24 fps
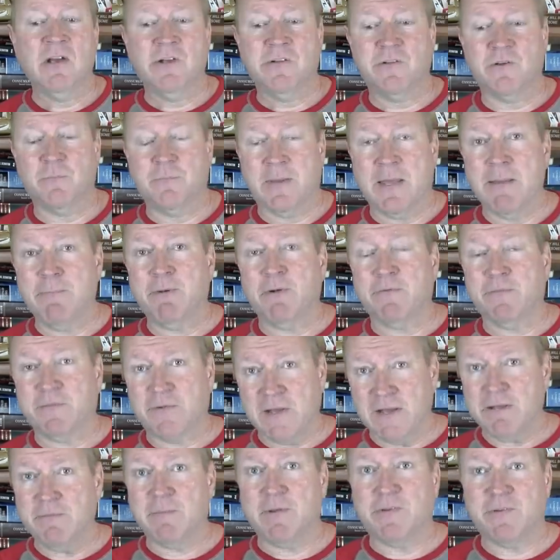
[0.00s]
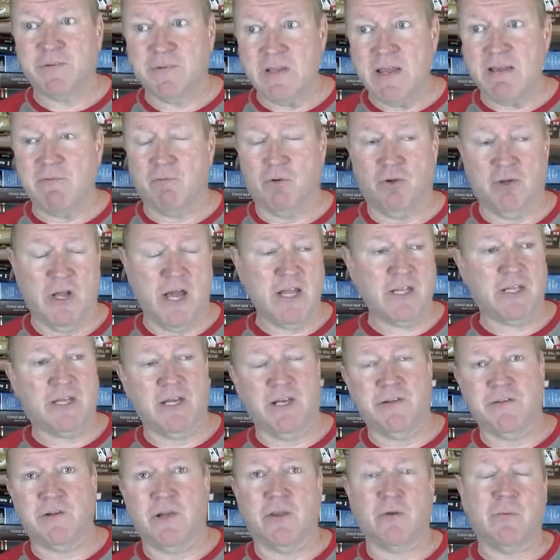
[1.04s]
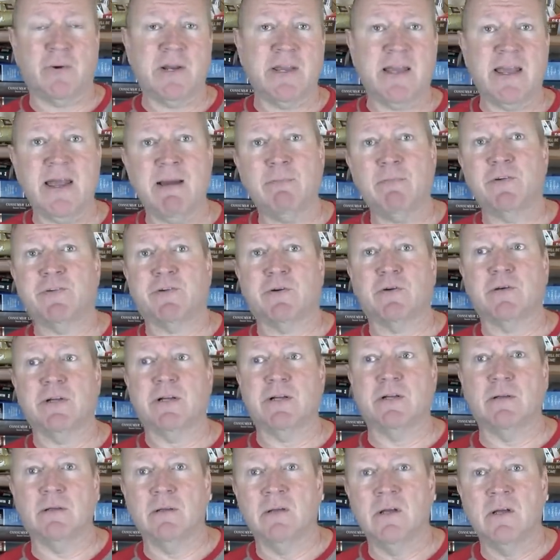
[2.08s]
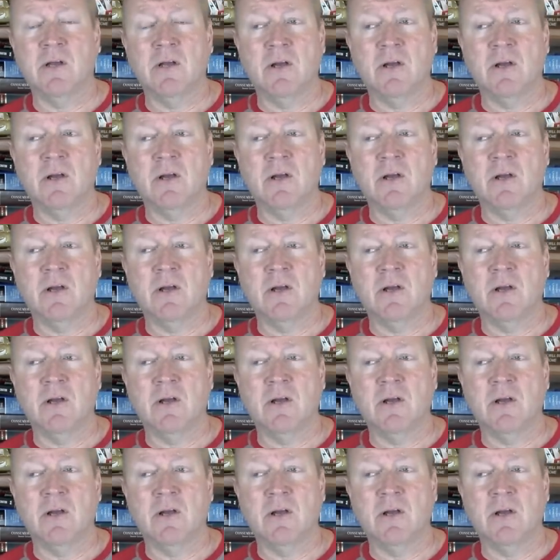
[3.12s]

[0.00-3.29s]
So people have said to me, Steve, well, in that case, all the Ring cameras are illegal.